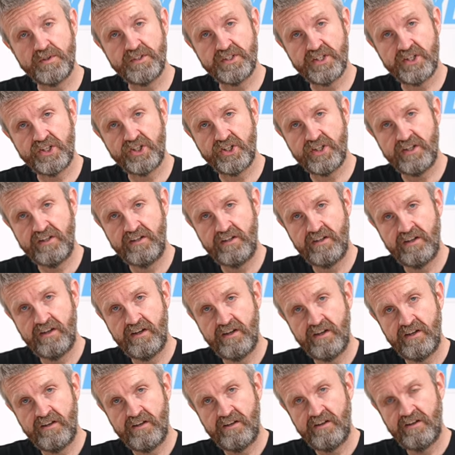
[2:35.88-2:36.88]
position,
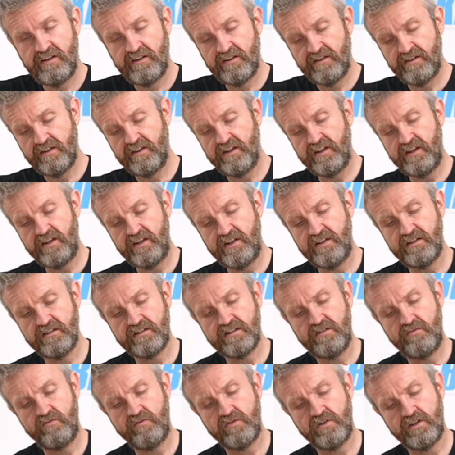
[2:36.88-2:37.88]
the
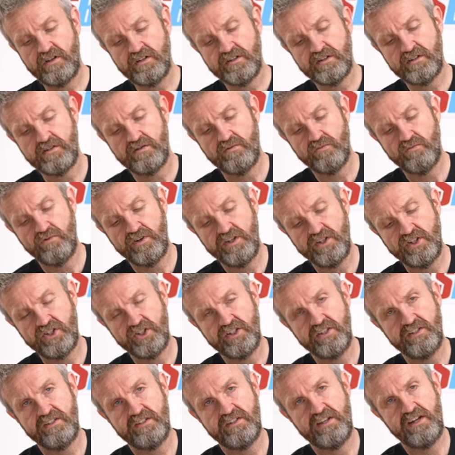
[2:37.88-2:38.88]
sun visor
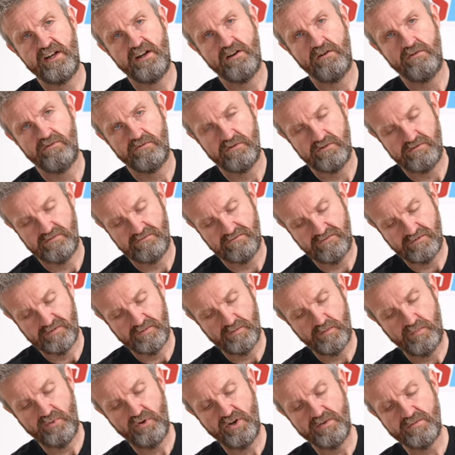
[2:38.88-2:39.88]
reaches down
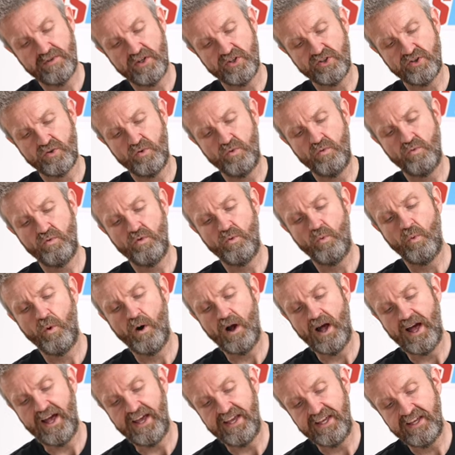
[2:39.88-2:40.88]
pretty much all the
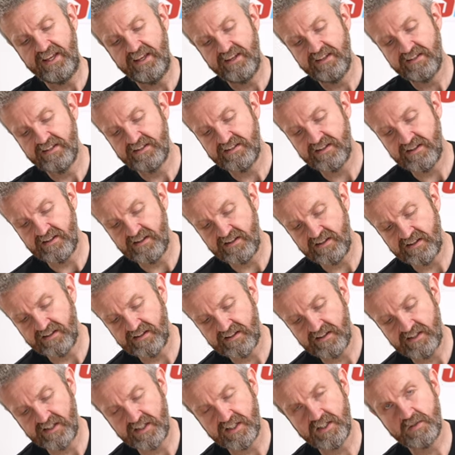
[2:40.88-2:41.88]
way to
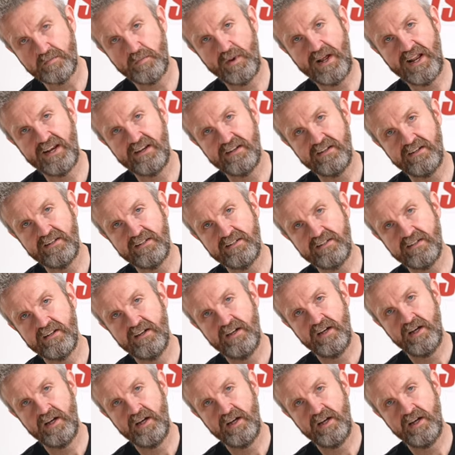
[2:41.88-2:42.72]
this expanded